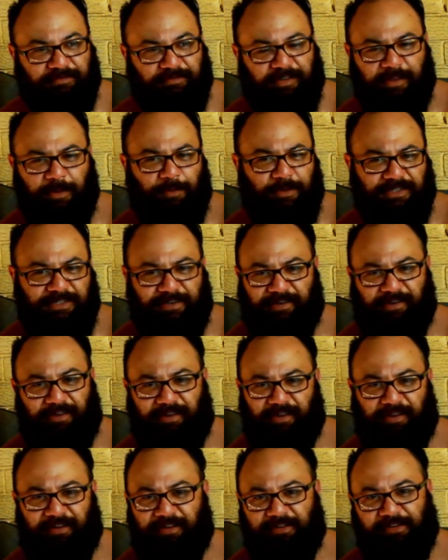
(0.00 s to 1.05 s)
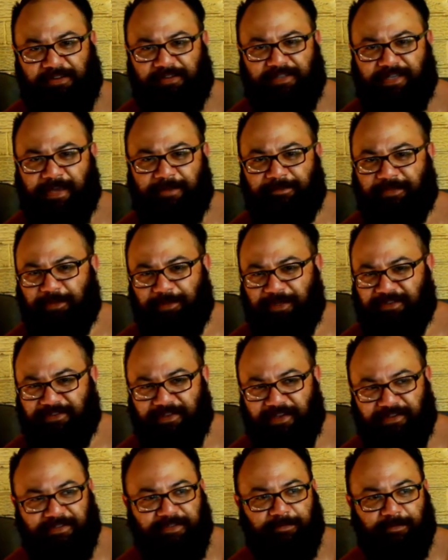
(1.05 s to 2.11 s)
And it wasn't in an attempt to be
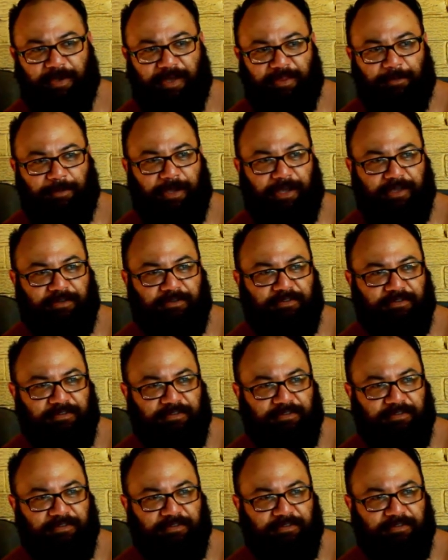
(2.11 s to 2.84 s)
sexy, by the way.